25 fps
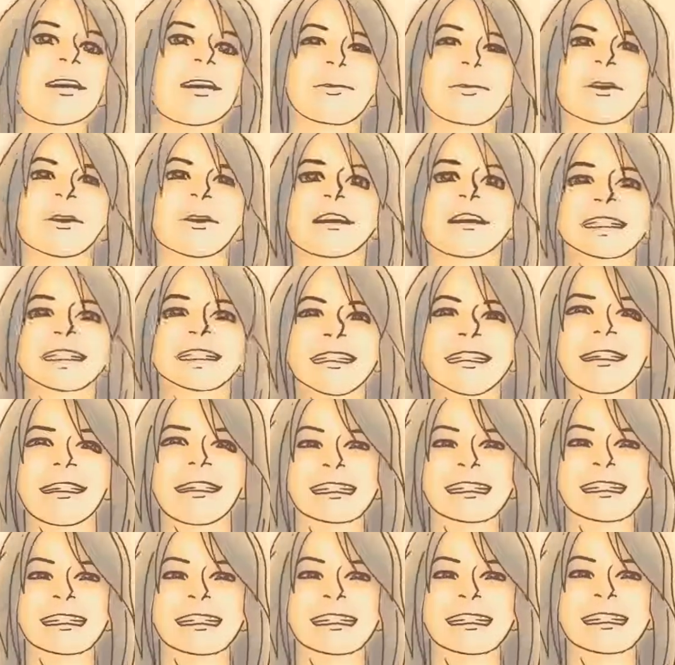what did you
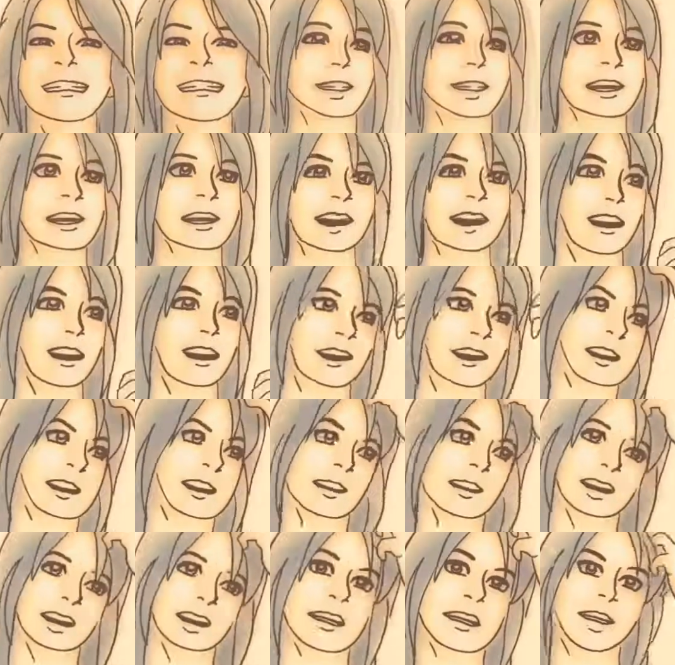think? What
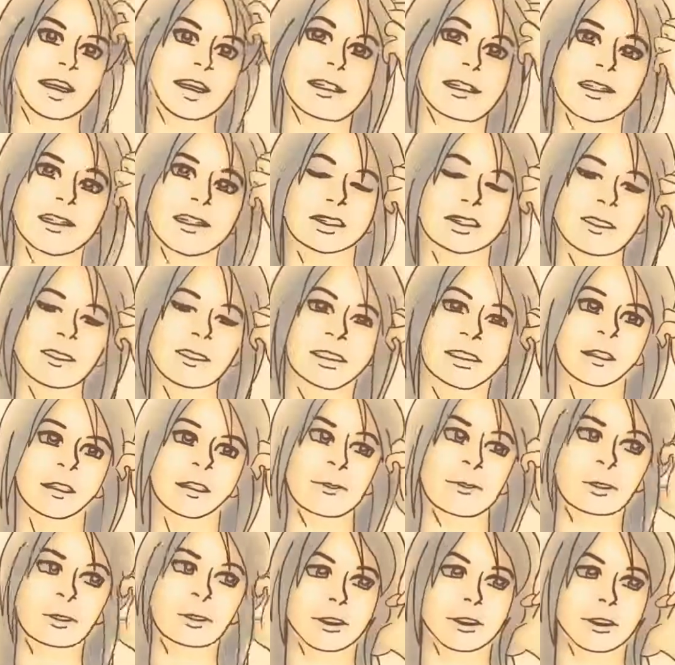do you think?
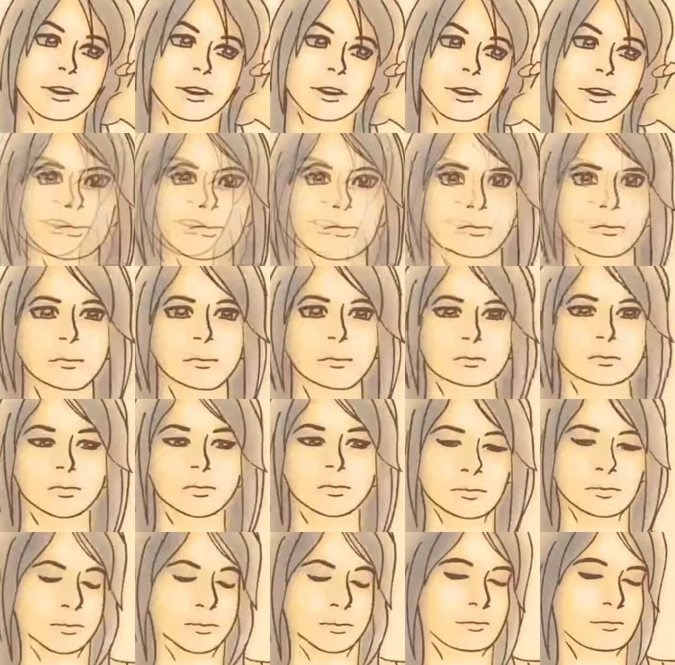Anyway, that's all I recall.